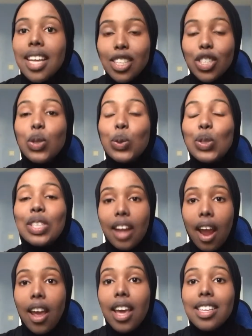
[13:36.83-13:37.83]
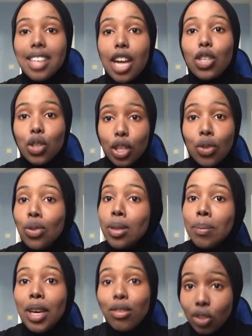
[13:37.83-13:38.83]
Until today, he's actually
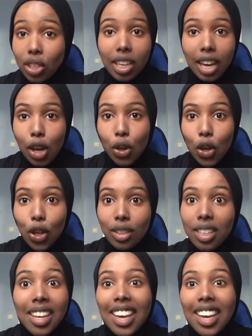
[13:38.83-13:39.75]
accusing me of drinking alcohol.